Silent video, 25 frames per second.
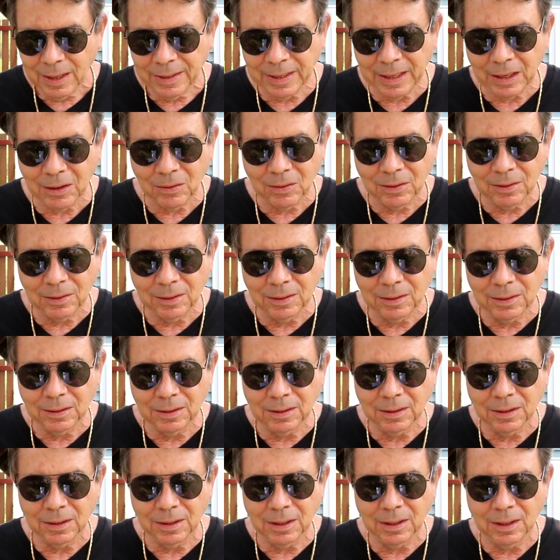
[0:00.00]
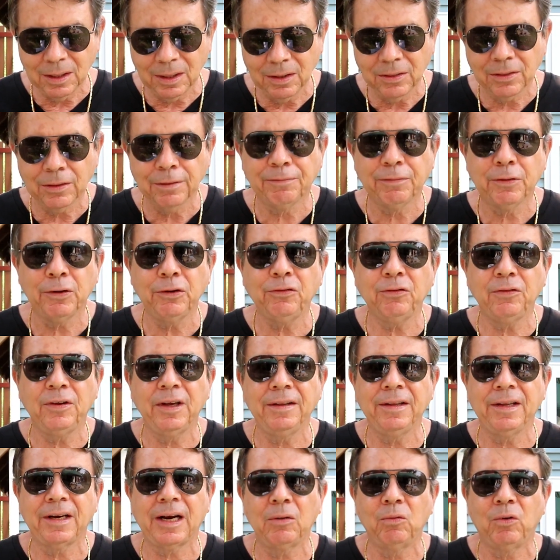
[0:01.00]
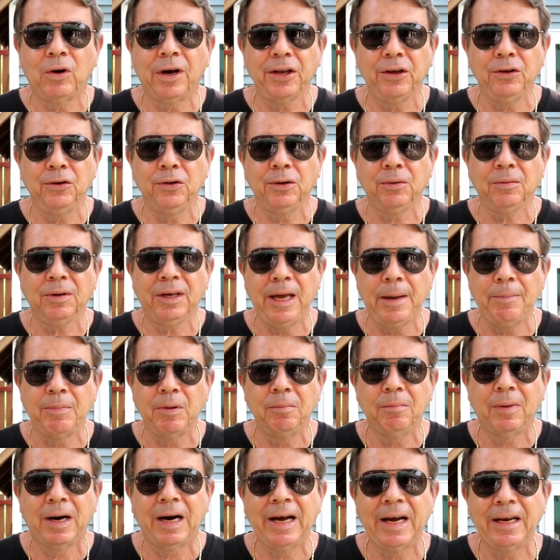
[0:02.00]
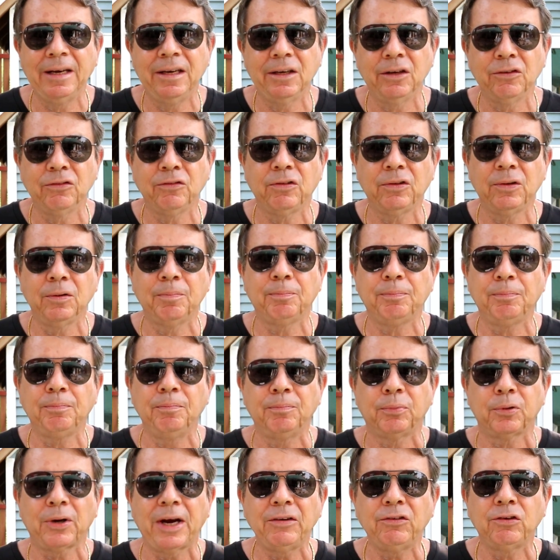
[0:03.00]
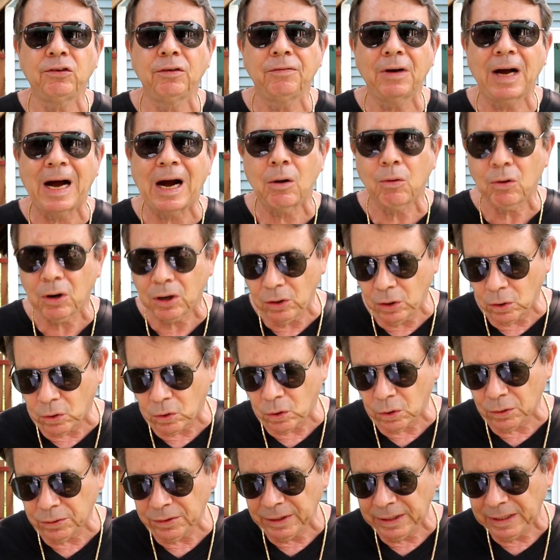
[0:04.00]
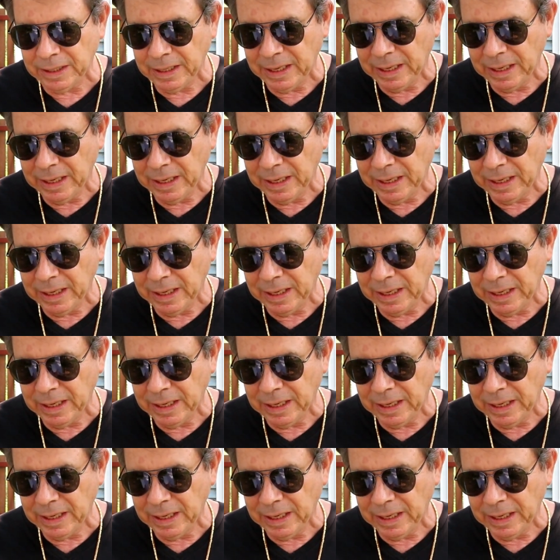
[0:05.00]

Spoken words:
Now, the first thing that I want you to keep in mind is the price of our gold